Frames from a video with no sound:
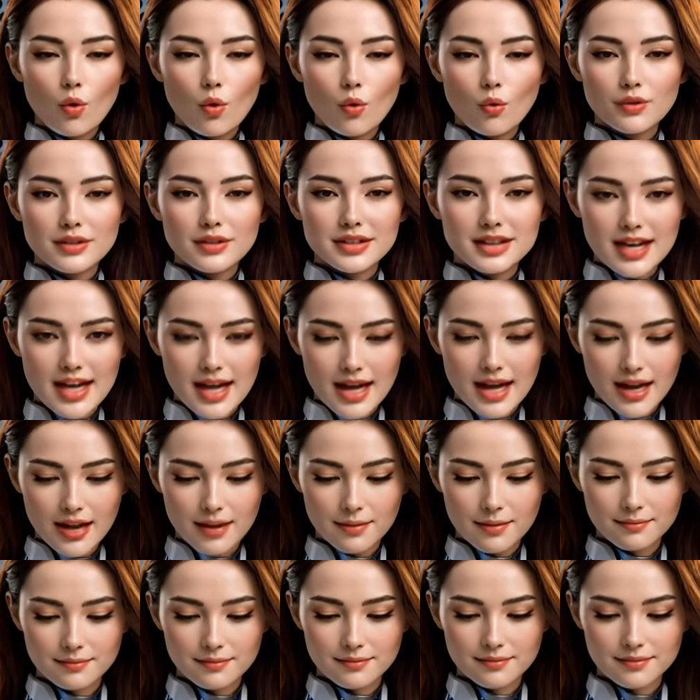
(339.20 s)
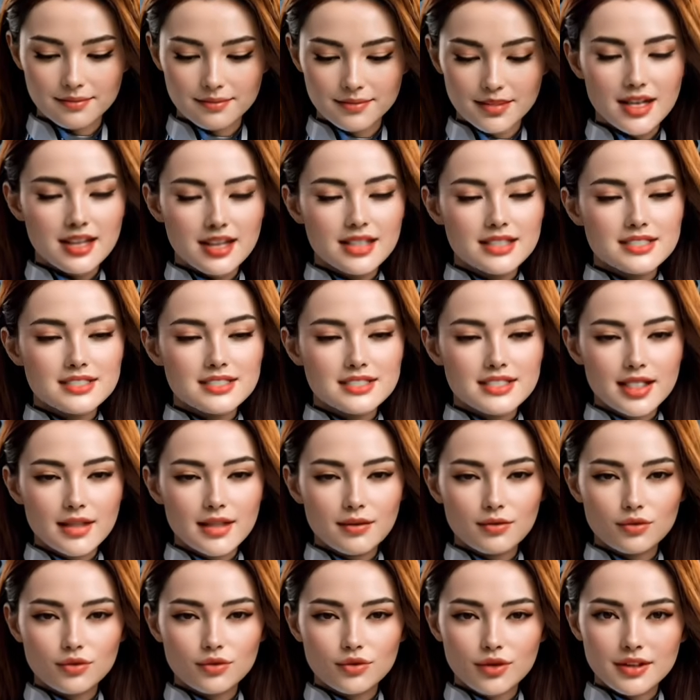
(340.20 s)
My knight drops into
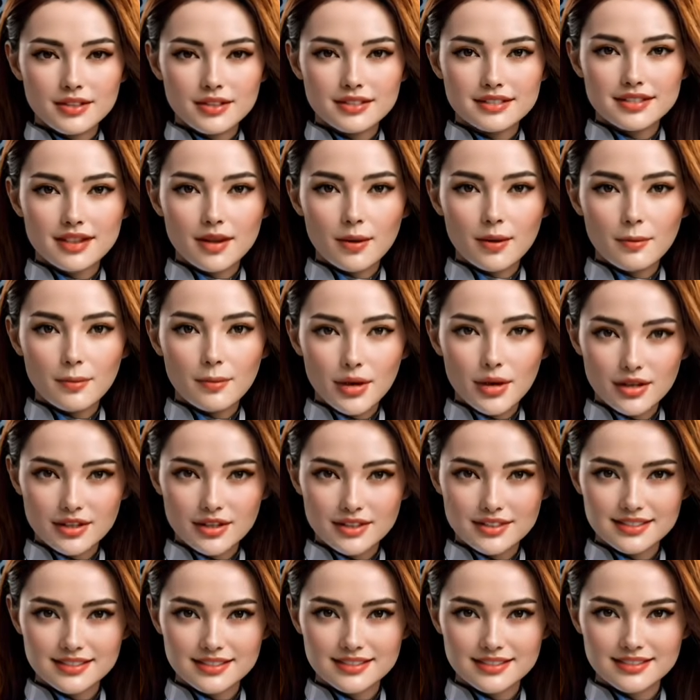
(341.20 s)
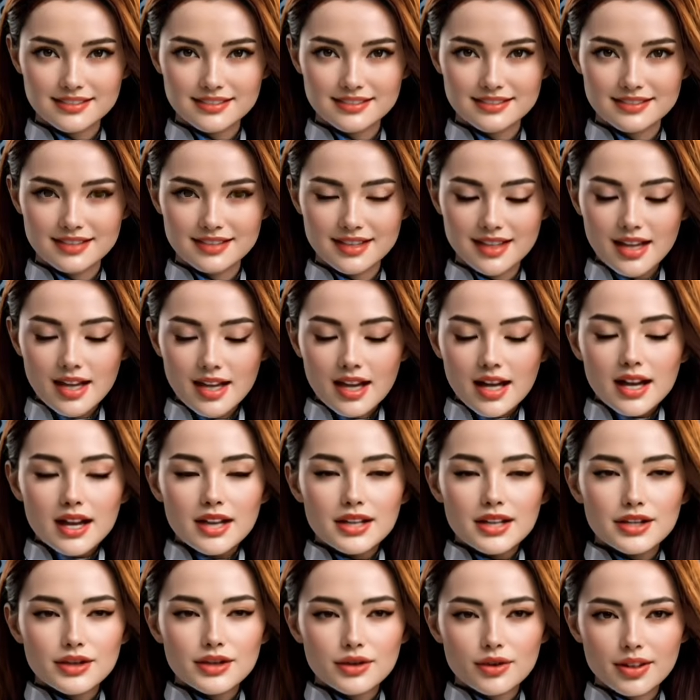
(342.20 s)
d4, his goes to
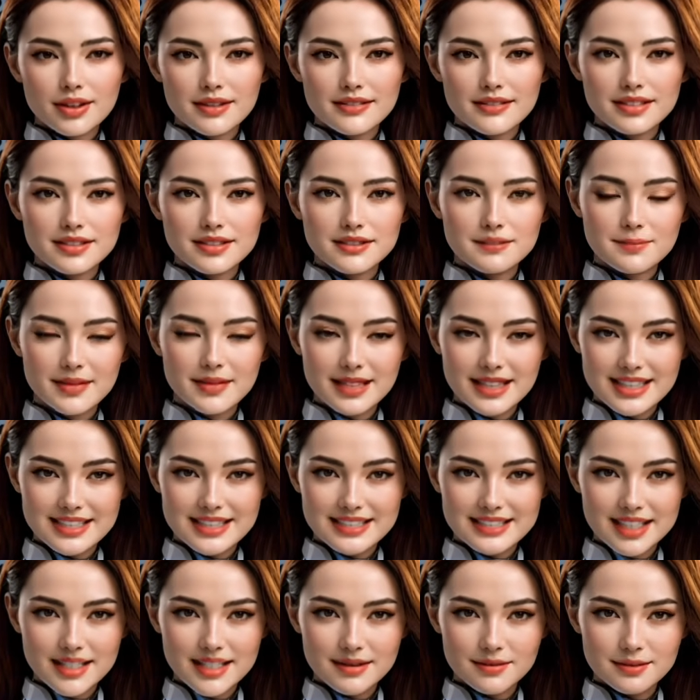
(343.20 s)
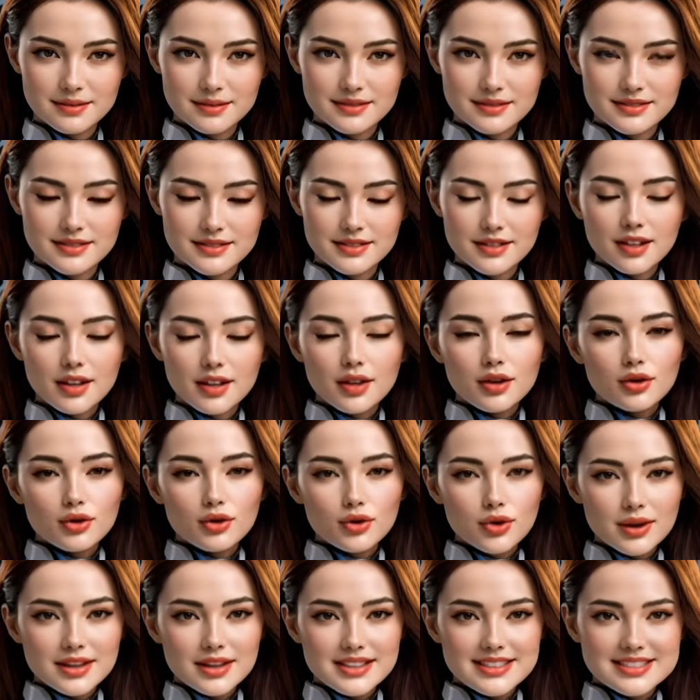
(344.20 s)
h7, my f-pawn steps
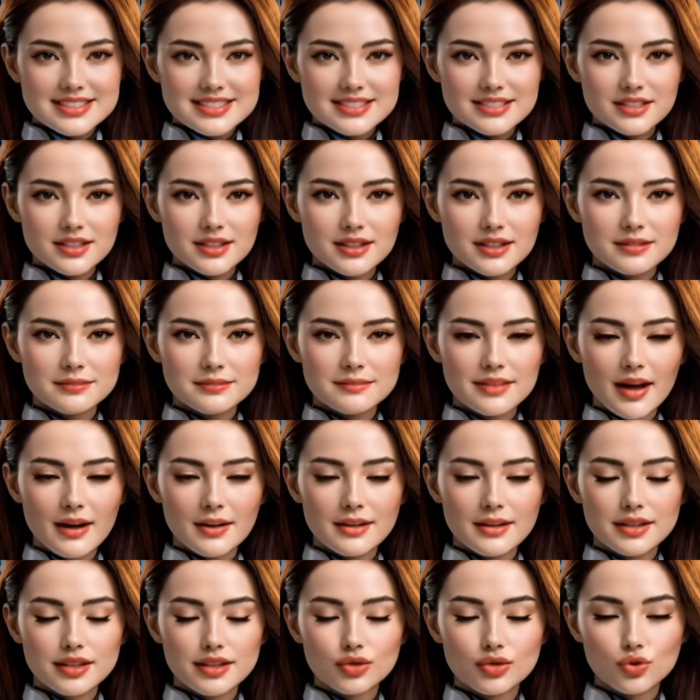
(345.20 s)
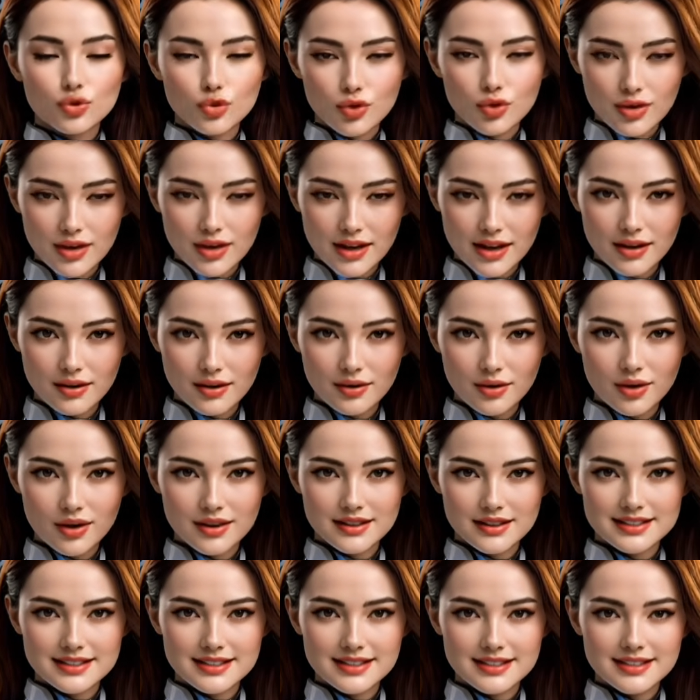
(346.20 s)
up, and he gives me the bishop
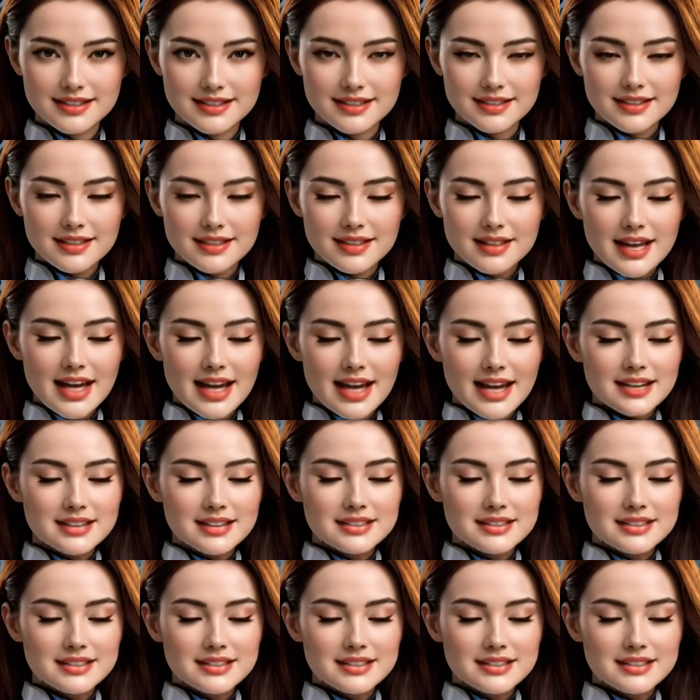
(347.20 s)
for the knight.